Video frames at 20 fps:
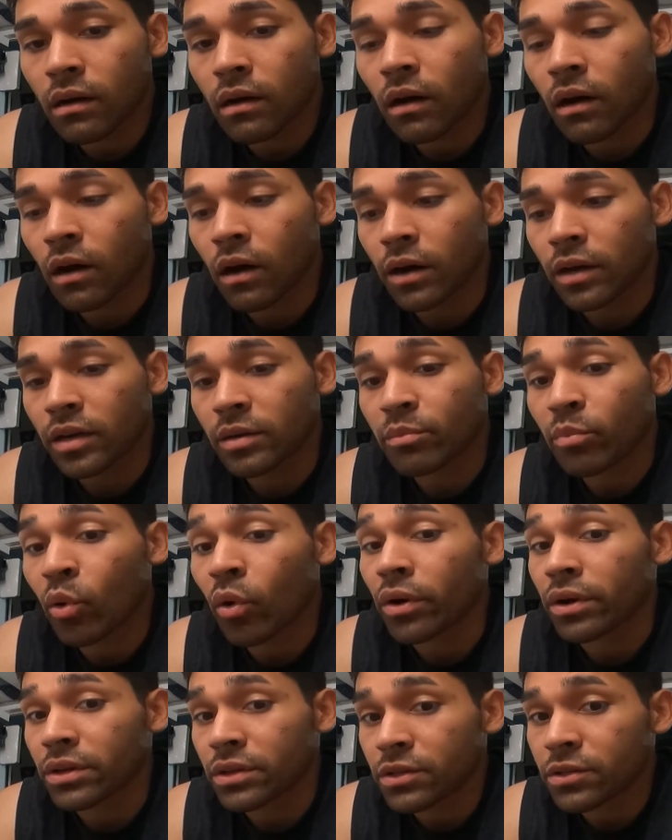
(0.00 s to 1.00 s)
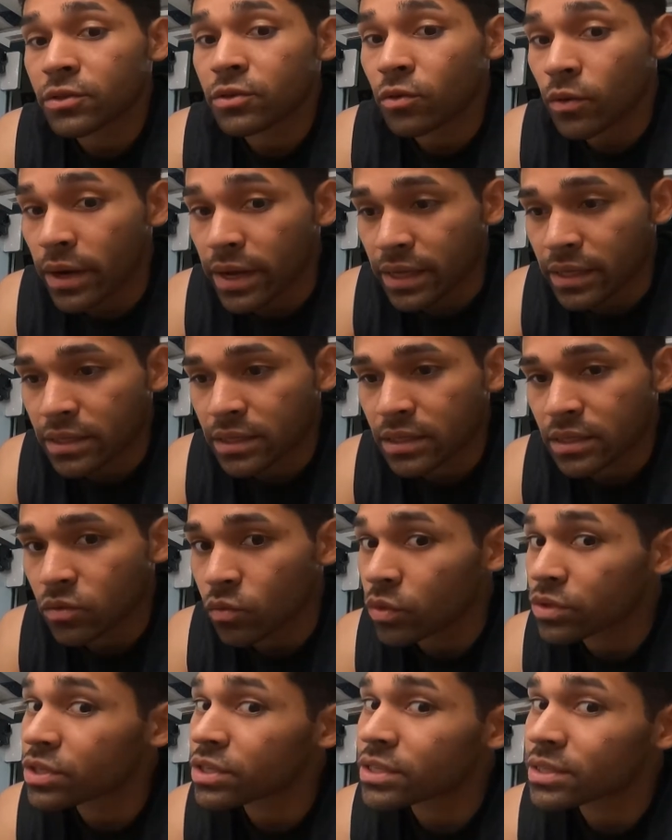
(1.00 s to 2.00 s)
on 0.28,
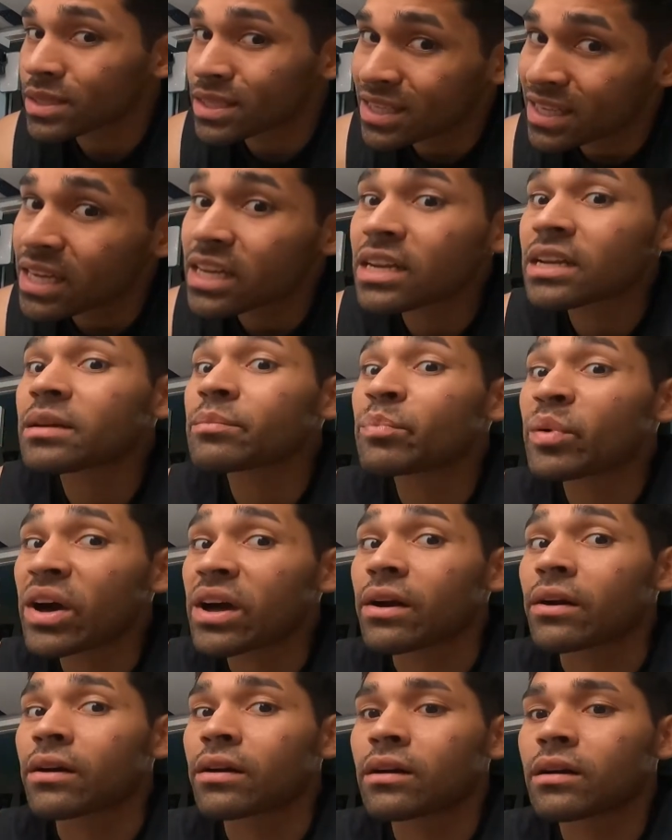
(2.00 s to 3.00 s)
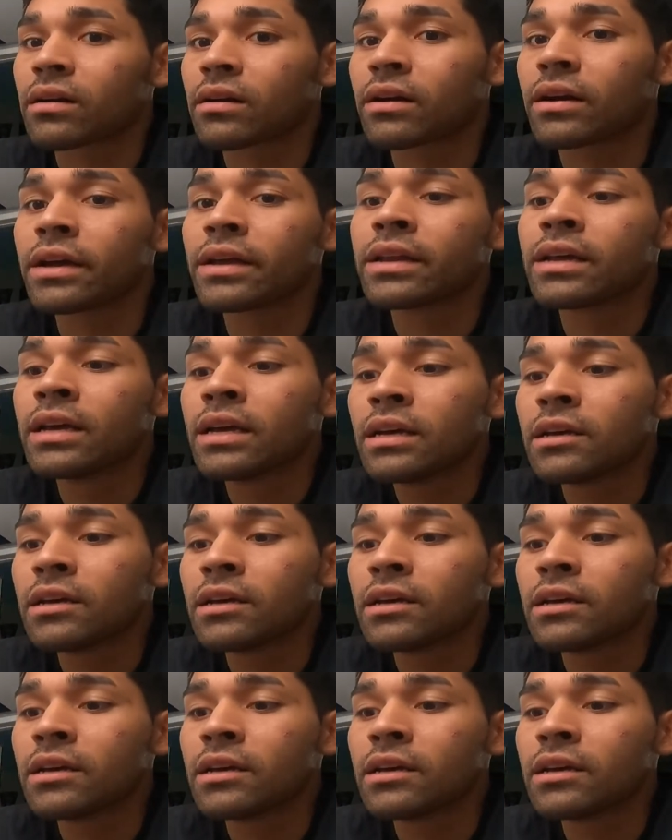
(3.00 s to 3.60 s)
which is getting better, right?